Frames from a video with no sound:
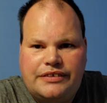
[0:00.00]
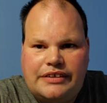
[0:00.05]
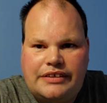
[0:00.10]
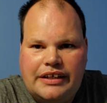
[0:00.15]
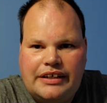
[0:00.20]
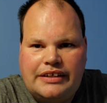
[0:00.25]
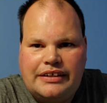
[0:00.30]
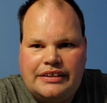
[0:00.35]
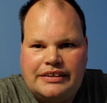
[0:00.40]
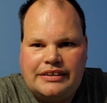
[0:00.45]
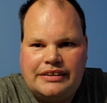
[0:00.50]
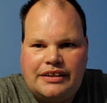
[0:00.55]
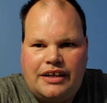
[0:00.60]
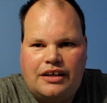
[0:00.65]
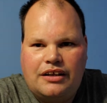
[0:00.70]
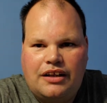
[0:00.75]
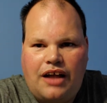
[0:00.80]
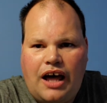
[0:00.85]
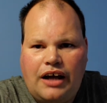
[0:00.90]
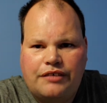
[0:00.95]

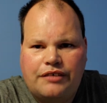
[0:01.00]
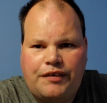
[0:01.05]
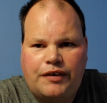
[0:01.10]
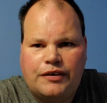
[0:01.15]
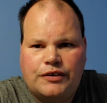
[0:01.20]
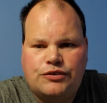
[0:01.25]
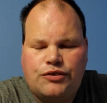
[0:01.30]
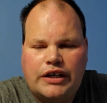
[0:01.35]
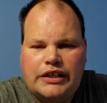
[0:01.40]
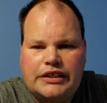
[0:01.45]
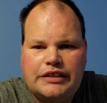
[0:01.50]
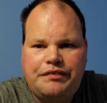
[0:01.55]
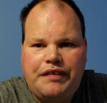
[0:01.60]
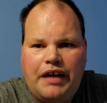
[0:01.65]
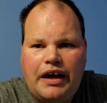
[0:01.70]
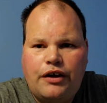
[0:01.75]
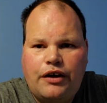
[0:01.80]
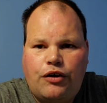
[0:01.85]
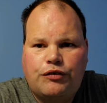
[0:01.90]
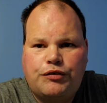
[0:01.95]
a lot of earthquakes in
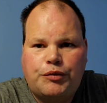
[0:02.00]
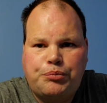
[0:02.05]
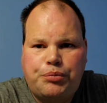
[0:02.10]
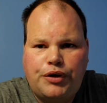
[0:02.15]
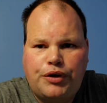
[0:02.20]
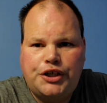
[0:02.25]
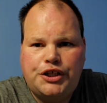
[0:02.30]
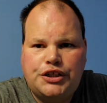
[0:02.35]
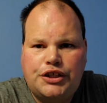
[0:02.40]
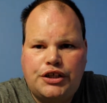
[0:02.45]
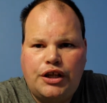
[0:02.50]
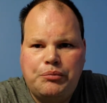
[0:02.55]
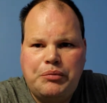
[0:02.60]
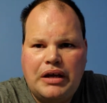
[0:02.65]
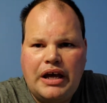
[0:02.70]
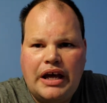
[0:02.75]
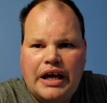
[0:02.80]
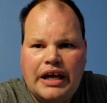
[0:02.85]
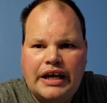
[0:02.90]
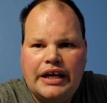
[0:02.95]
Vancouver British
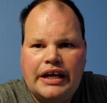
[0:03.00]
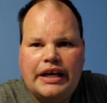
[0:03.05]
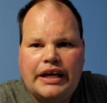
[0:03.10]
Columbia.